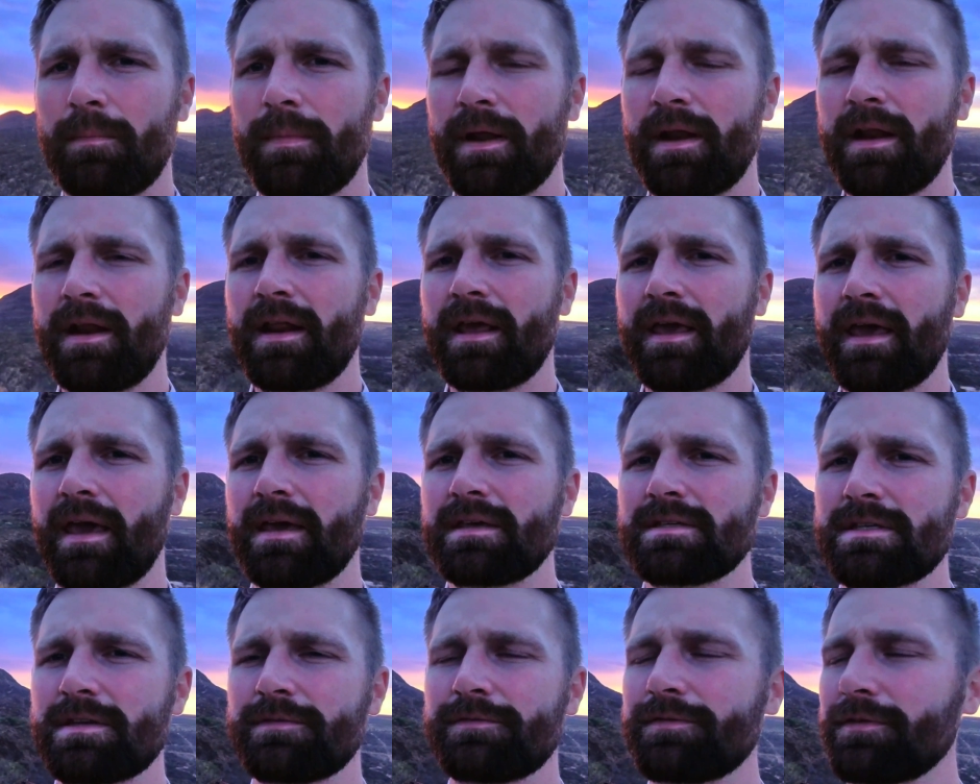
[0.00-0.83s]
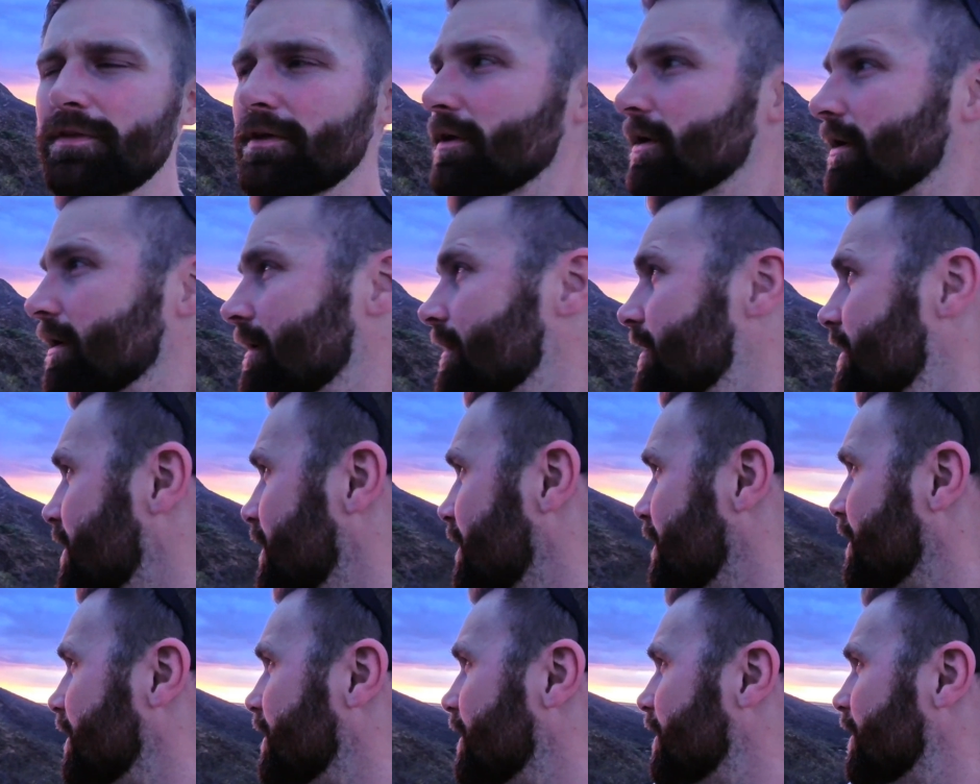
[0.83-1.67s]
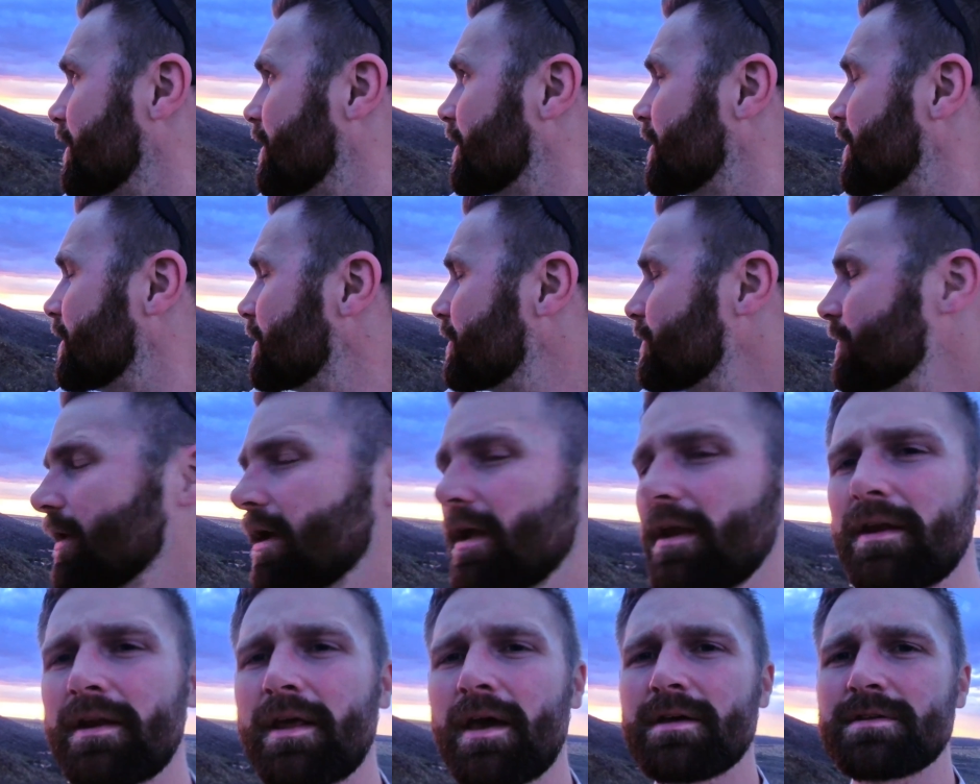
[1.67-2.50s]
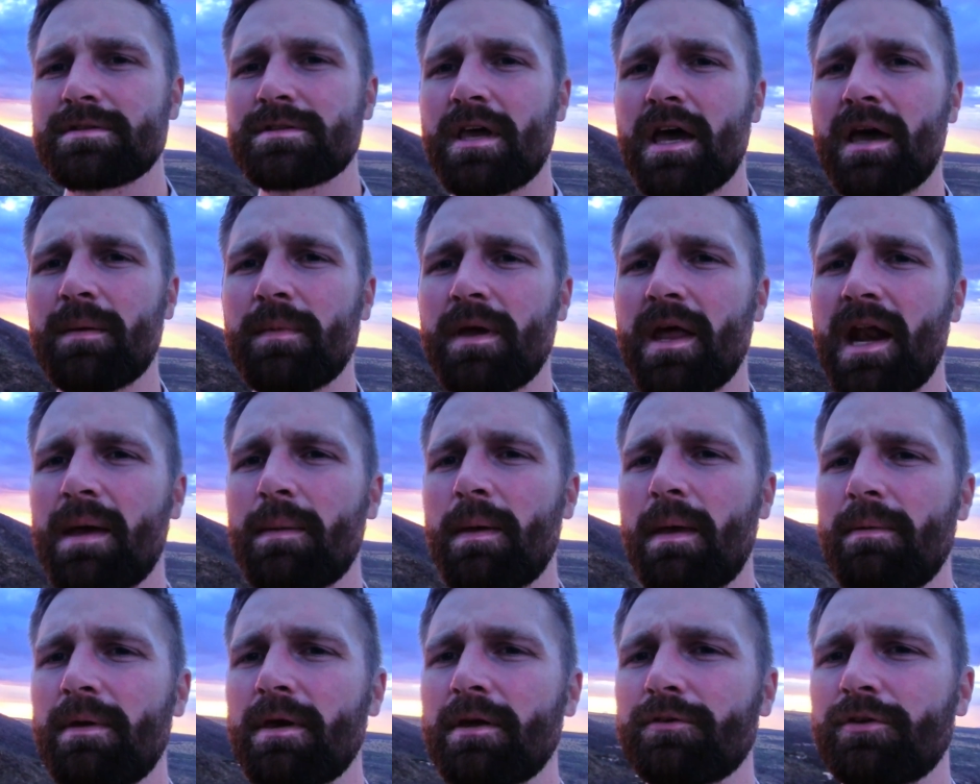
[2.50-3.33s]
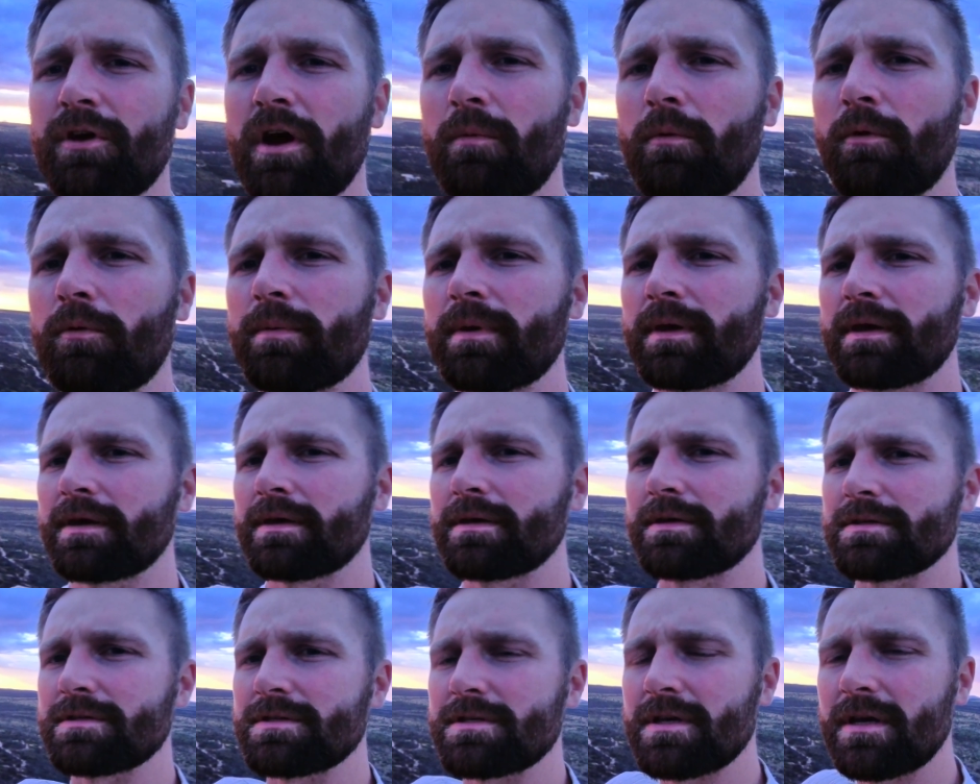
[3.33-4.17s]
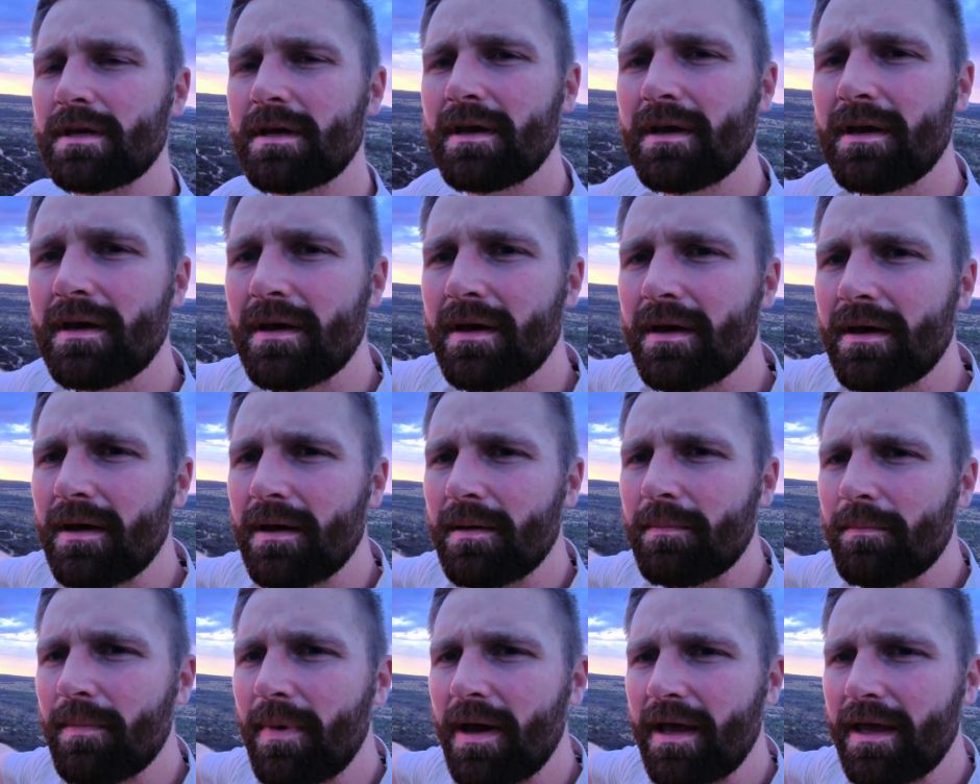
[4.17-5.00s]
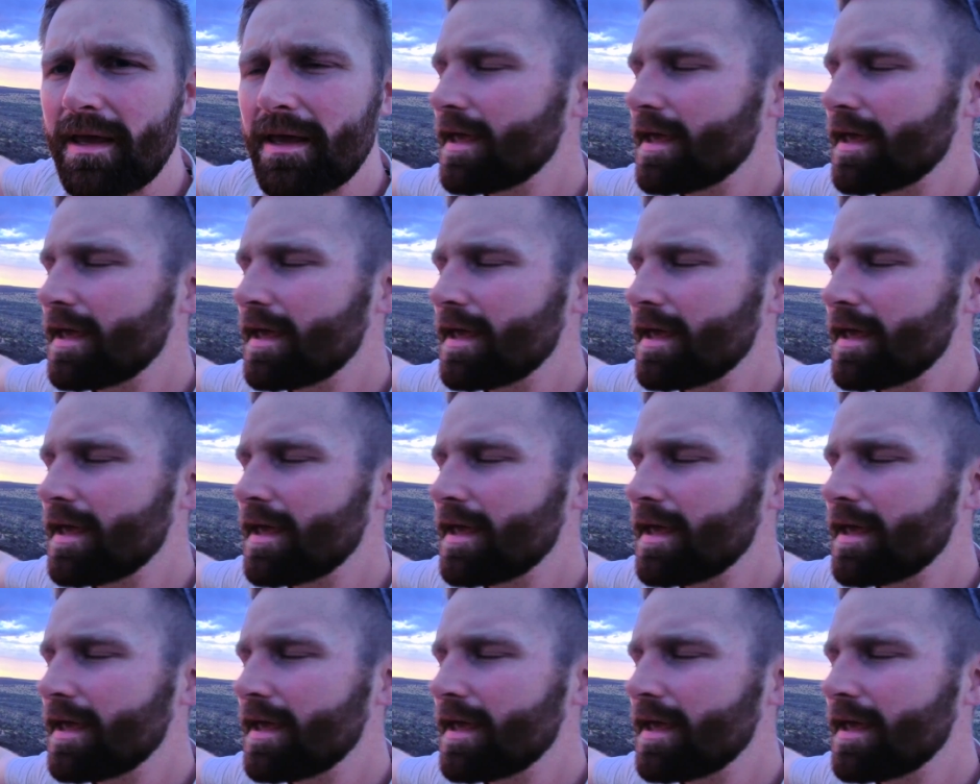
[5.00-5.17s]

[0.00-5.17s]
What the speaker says: But in any case, if the rain does come in, I may be in trouble because my